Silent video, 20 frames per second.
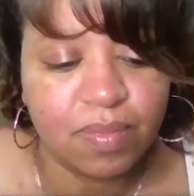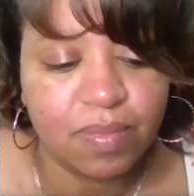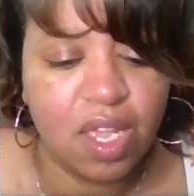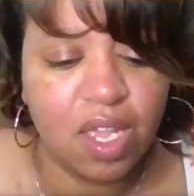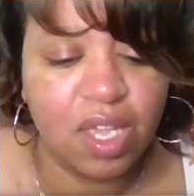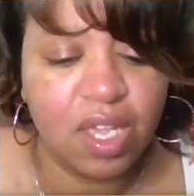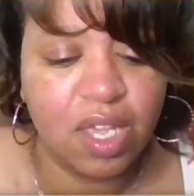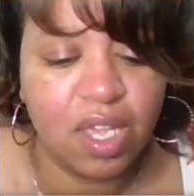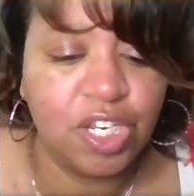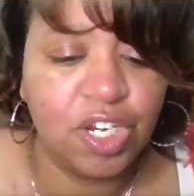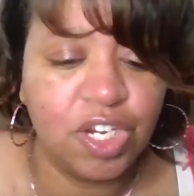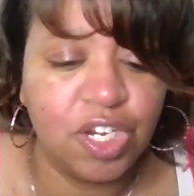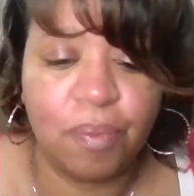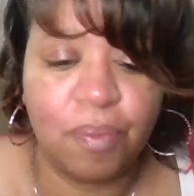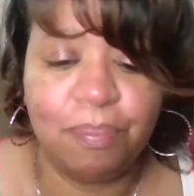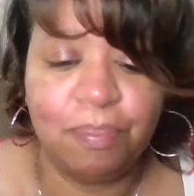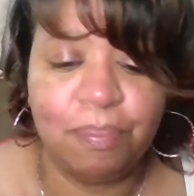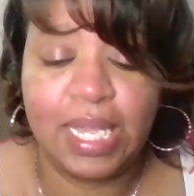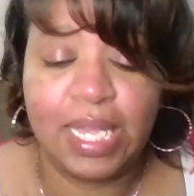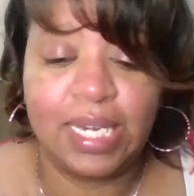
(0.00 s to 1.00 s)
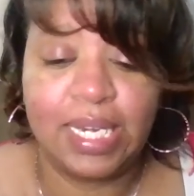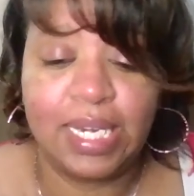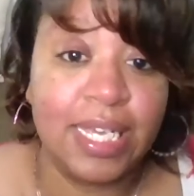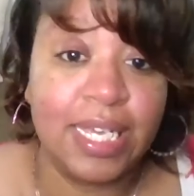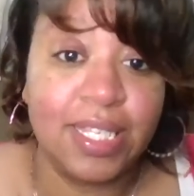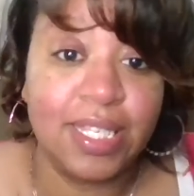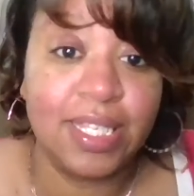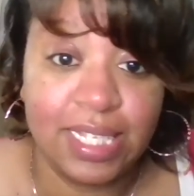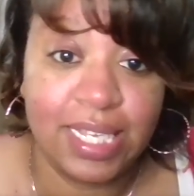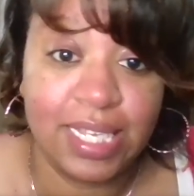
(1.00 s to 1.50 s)
you know being
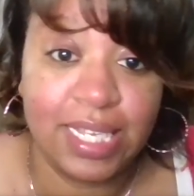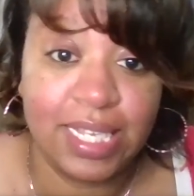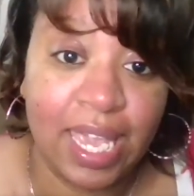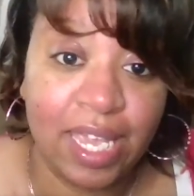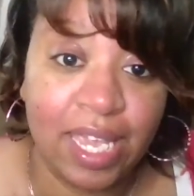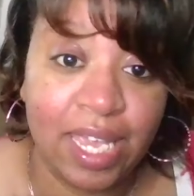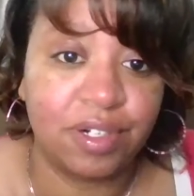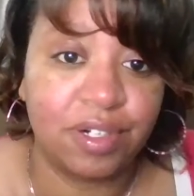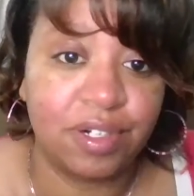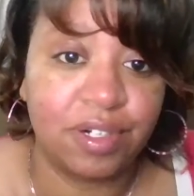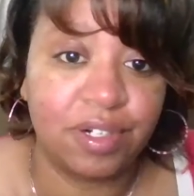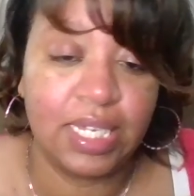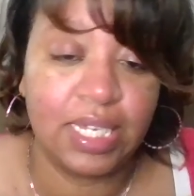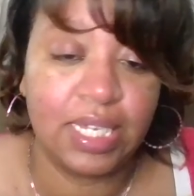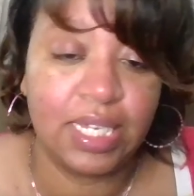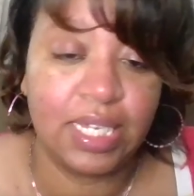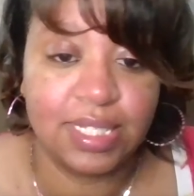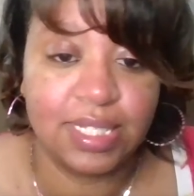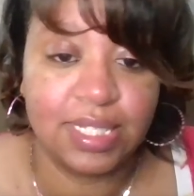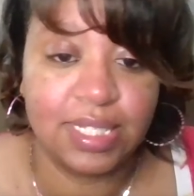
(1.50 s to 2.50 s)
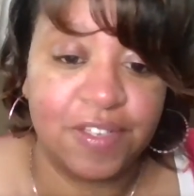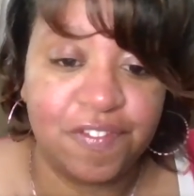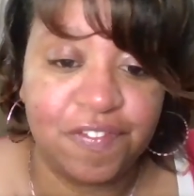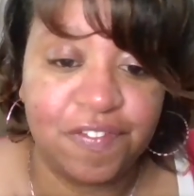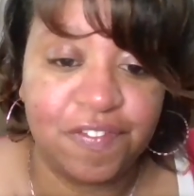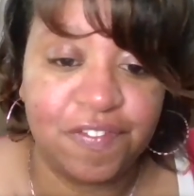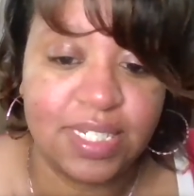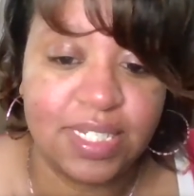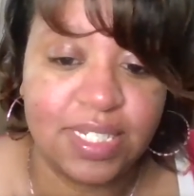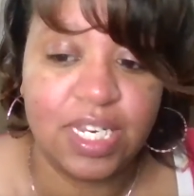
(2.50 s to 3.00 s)
easily angered and easily
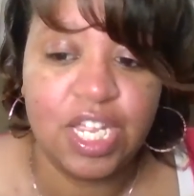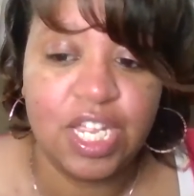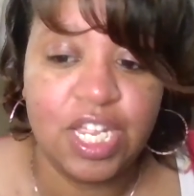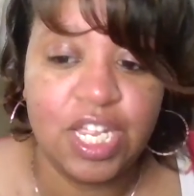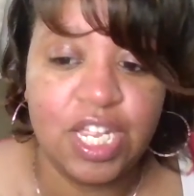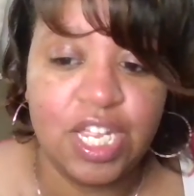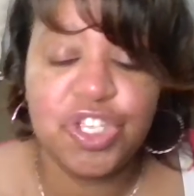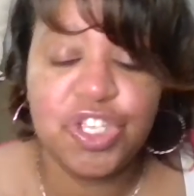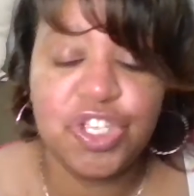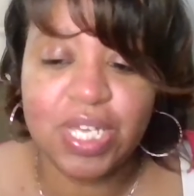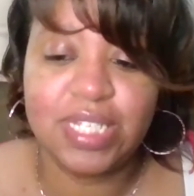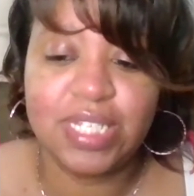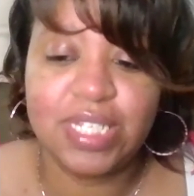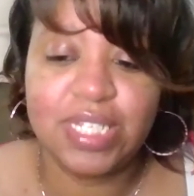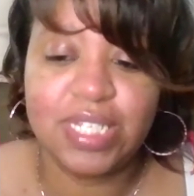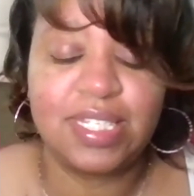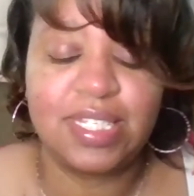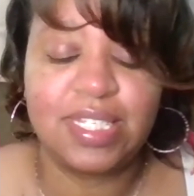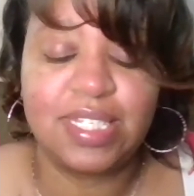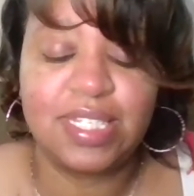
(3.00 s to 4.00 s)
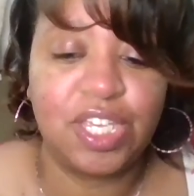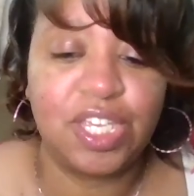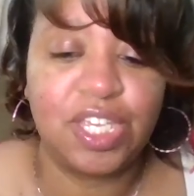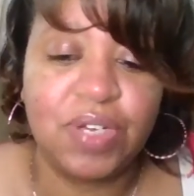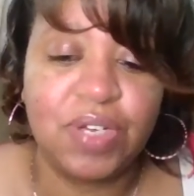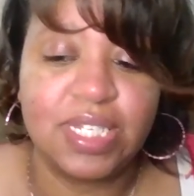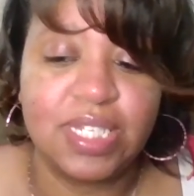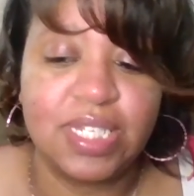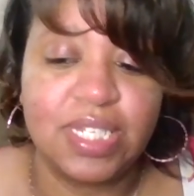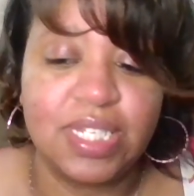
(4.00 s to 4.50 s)
offended you can see it you
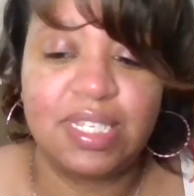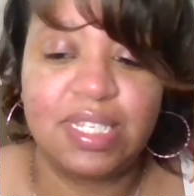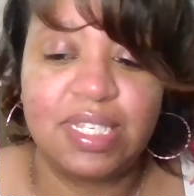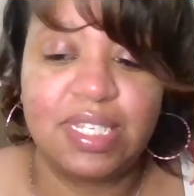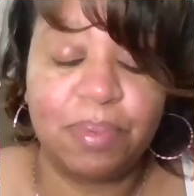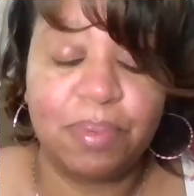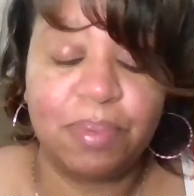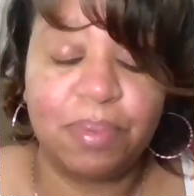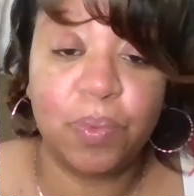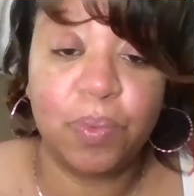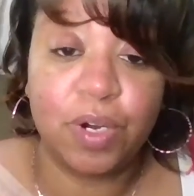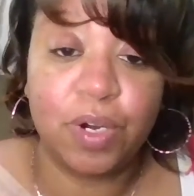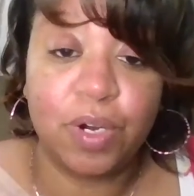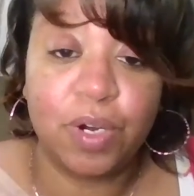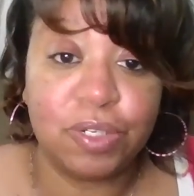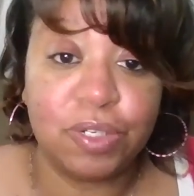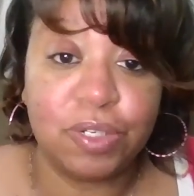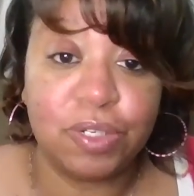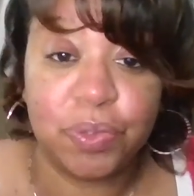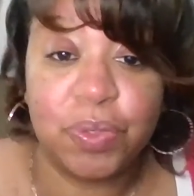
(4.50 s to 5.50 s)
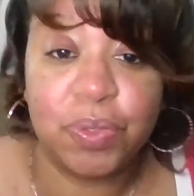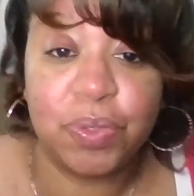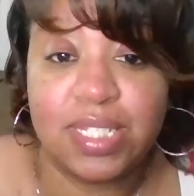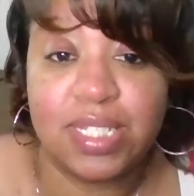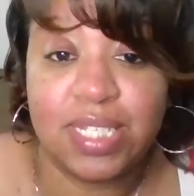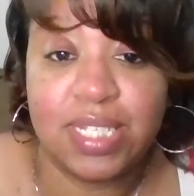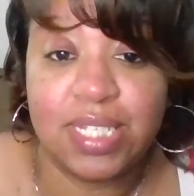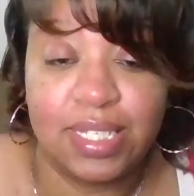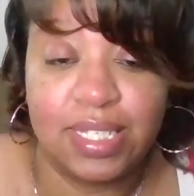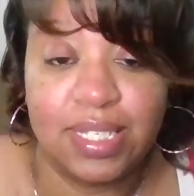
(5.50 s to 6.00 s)
can see it but what are you doing to take
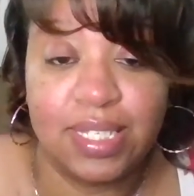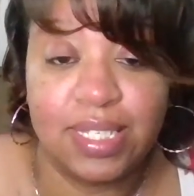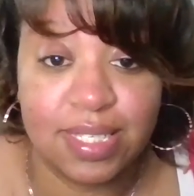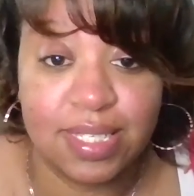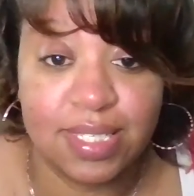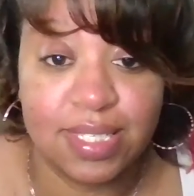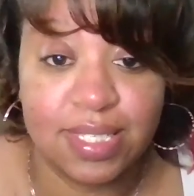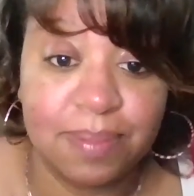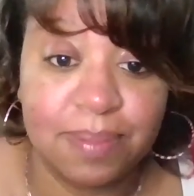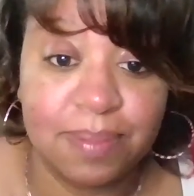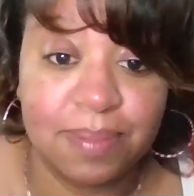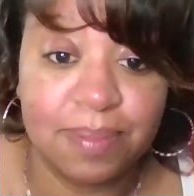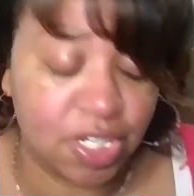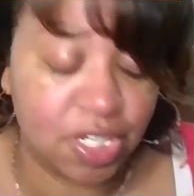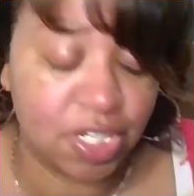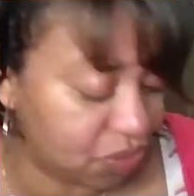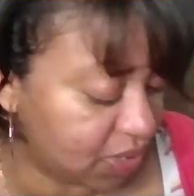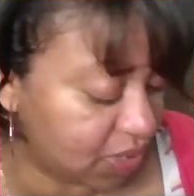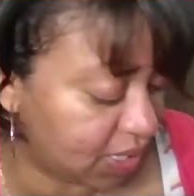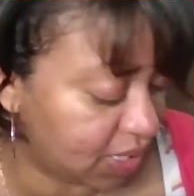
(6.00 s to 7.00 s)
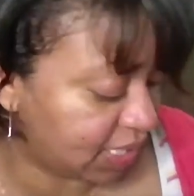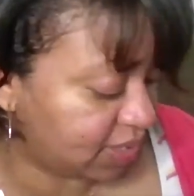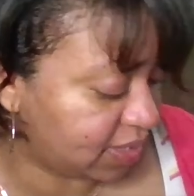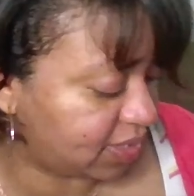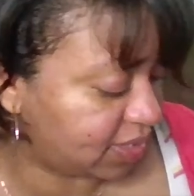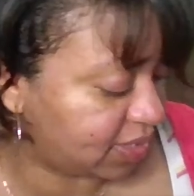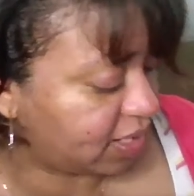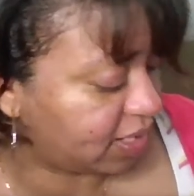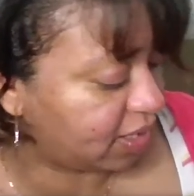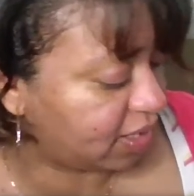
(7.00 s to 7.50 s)
the next step so that you can get
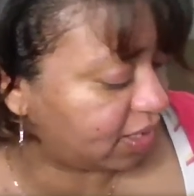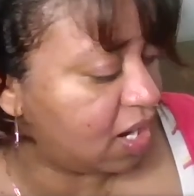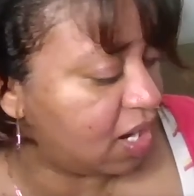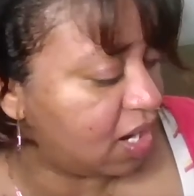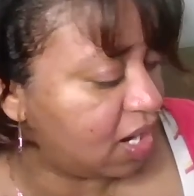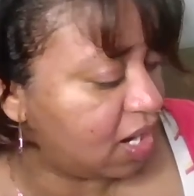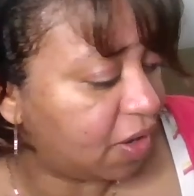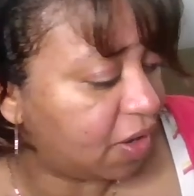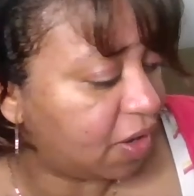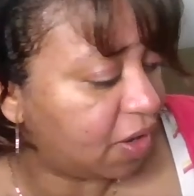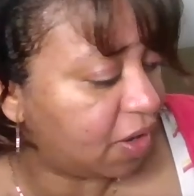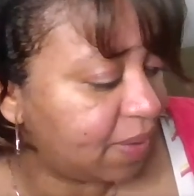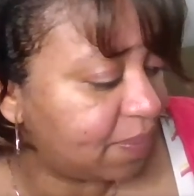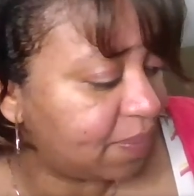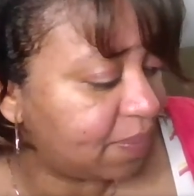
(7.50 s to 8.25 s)
there okay